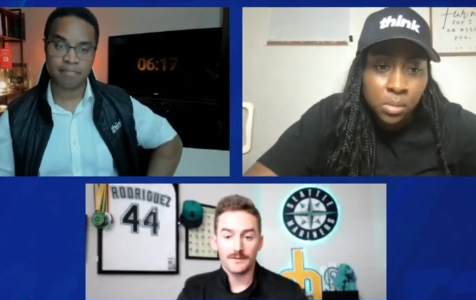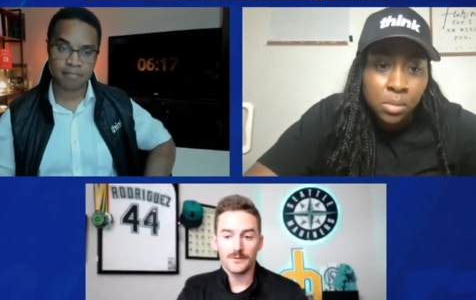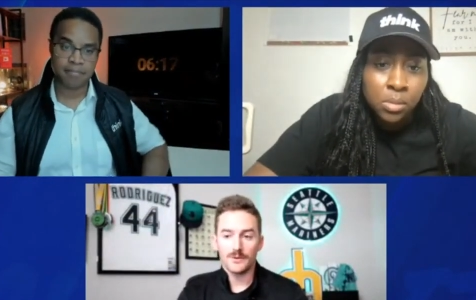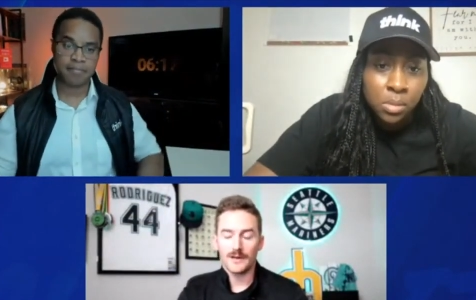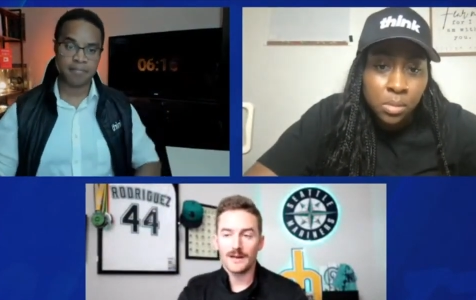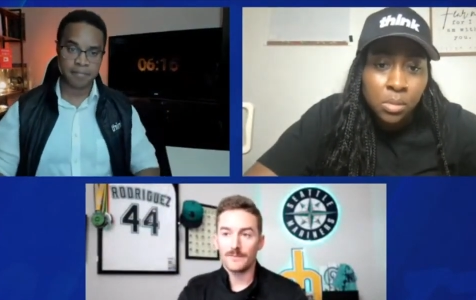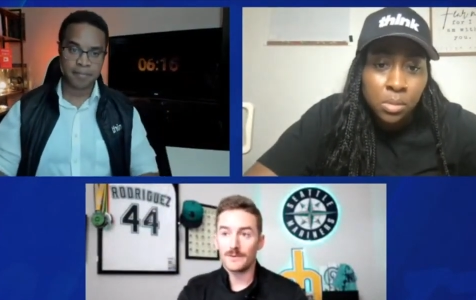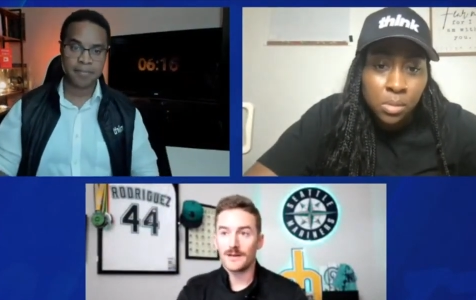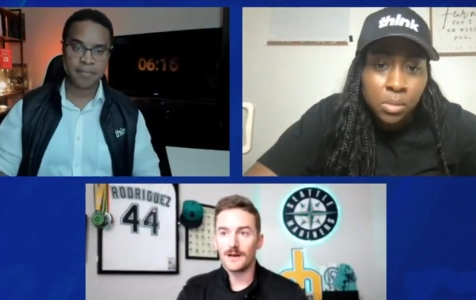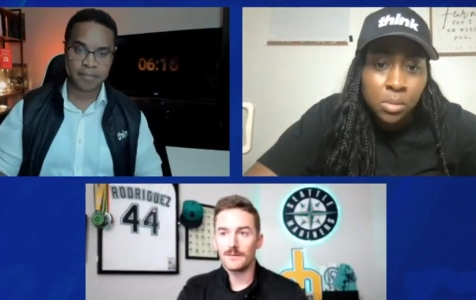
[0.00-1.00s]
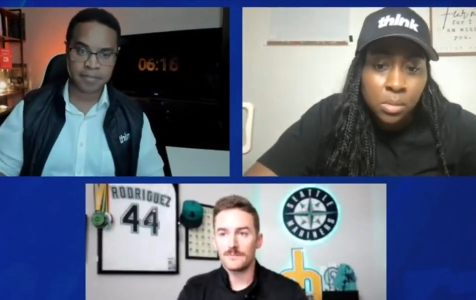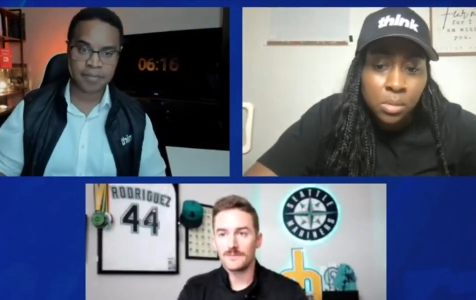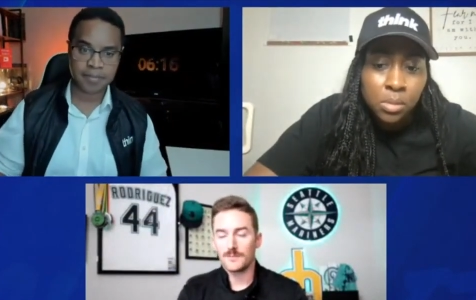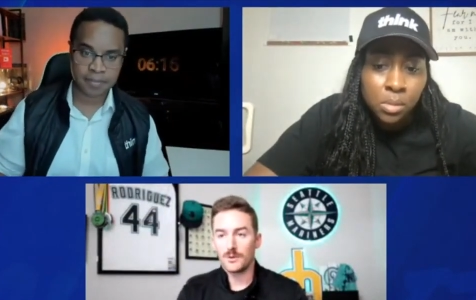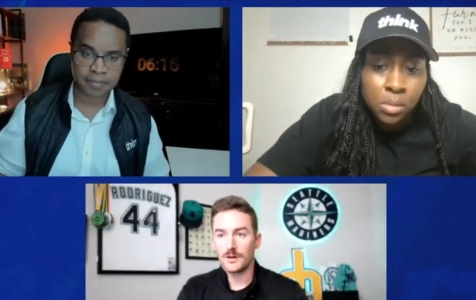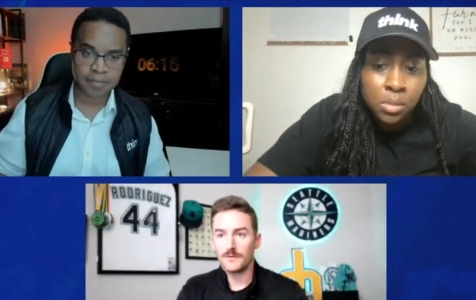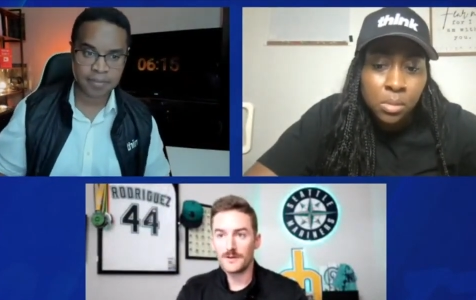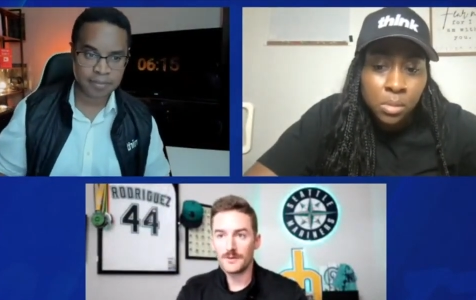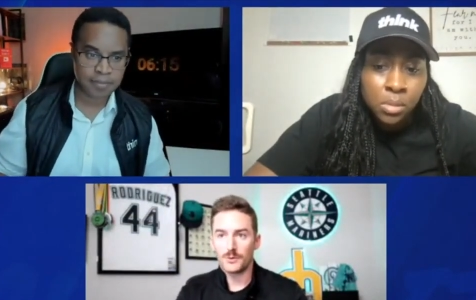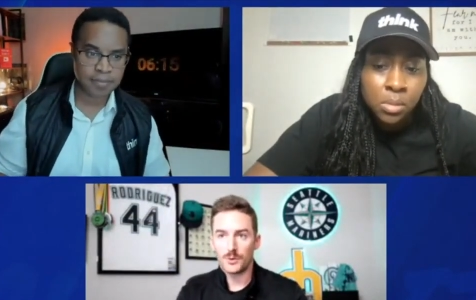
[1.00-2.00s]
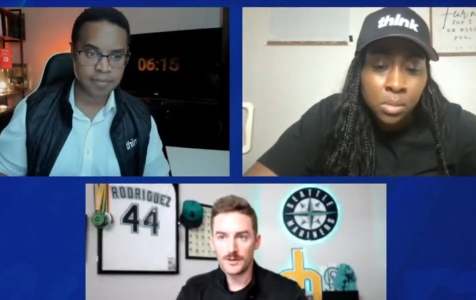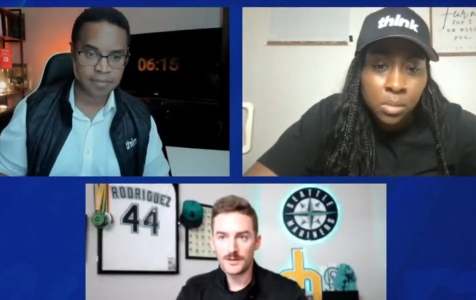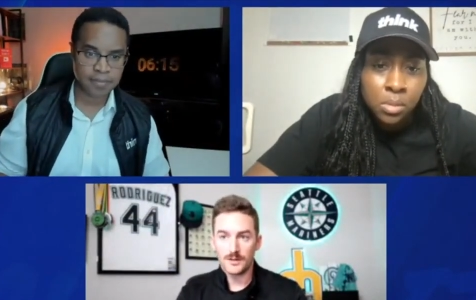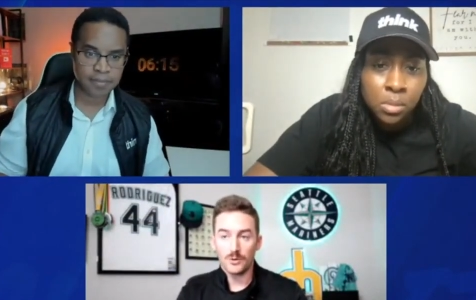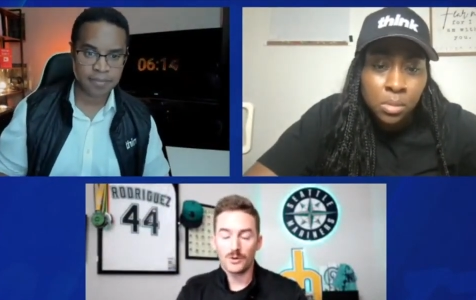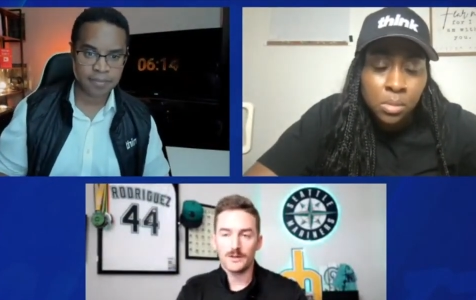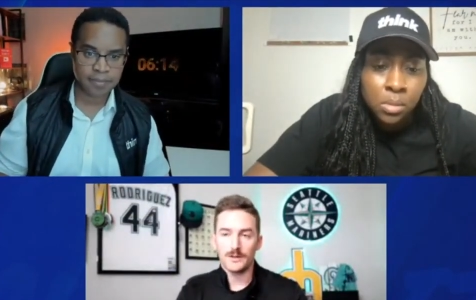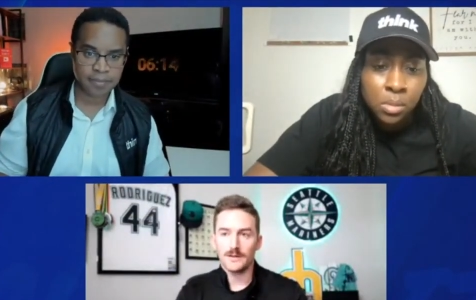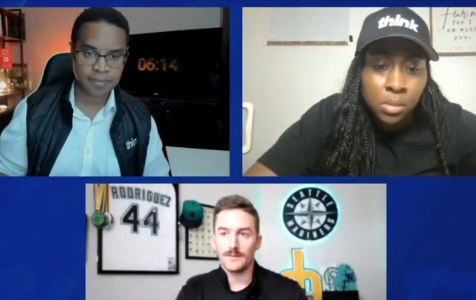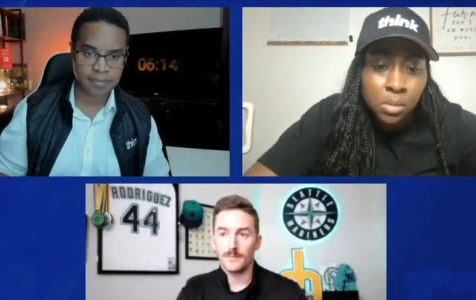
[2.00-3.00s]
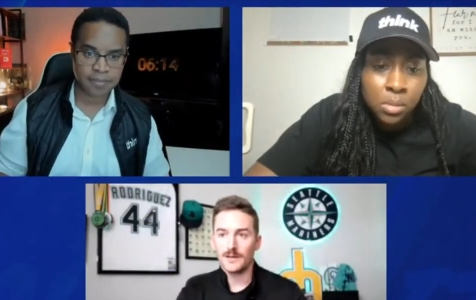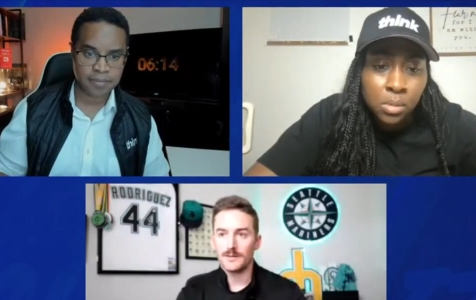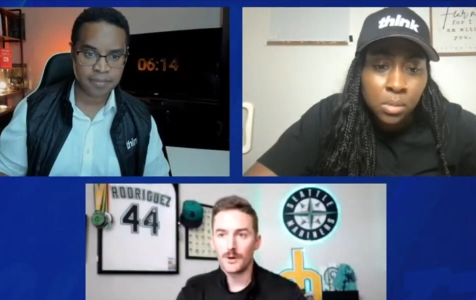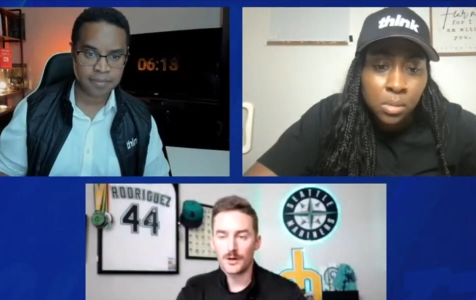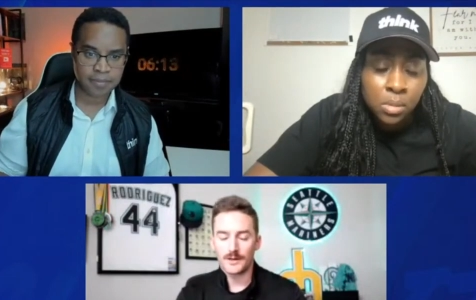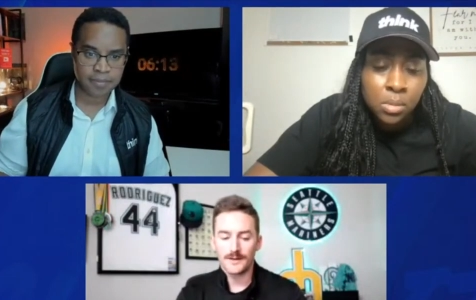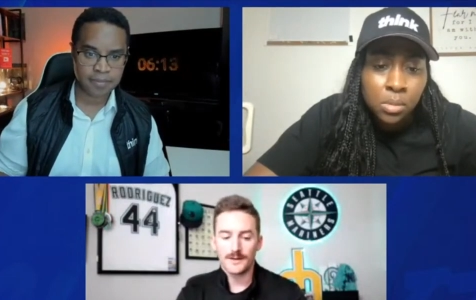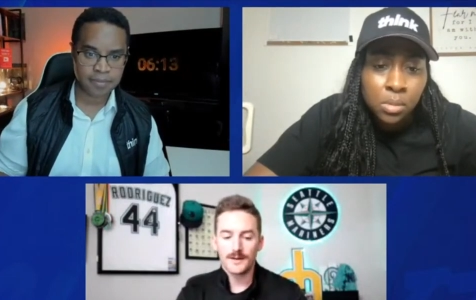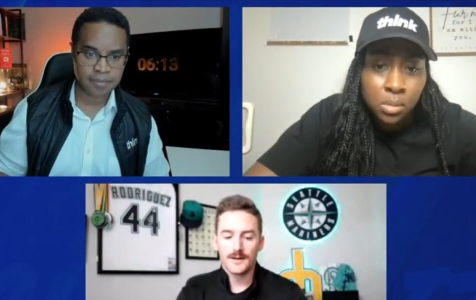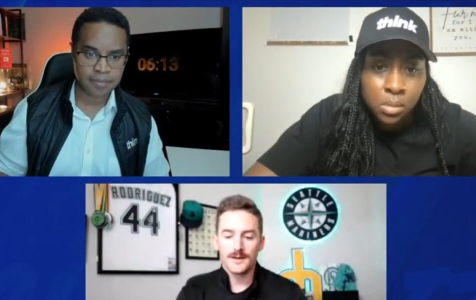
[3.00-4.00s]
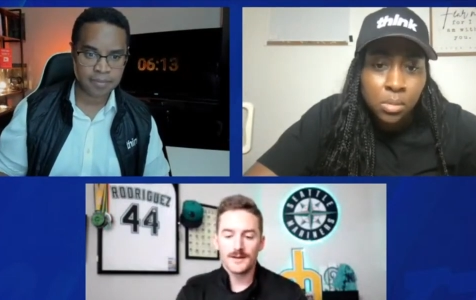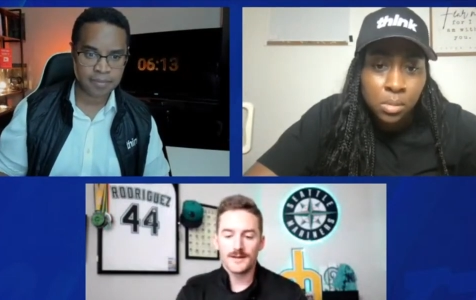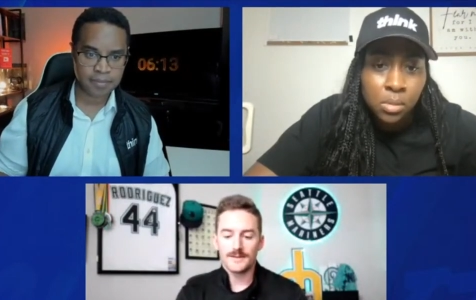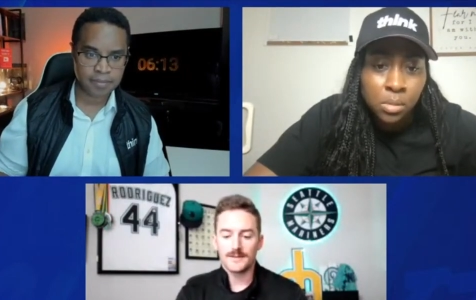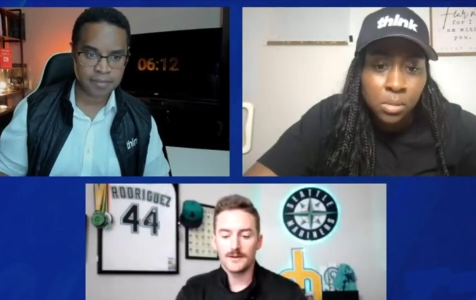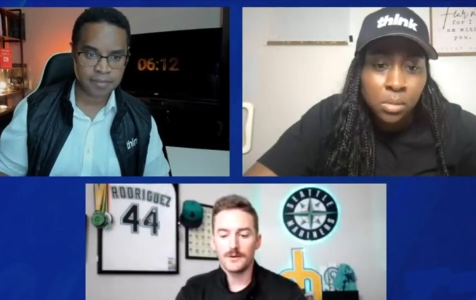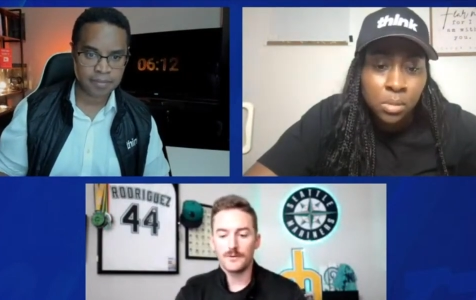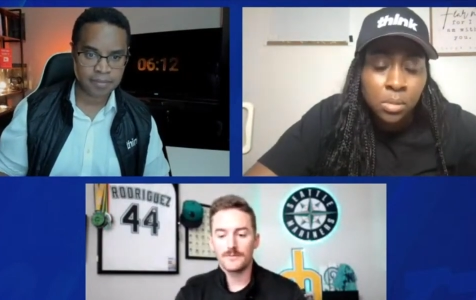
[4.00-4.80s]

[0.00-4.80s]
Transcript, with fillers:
Speaker 1: and I've become somewhat of an authority locally in the in the market. And so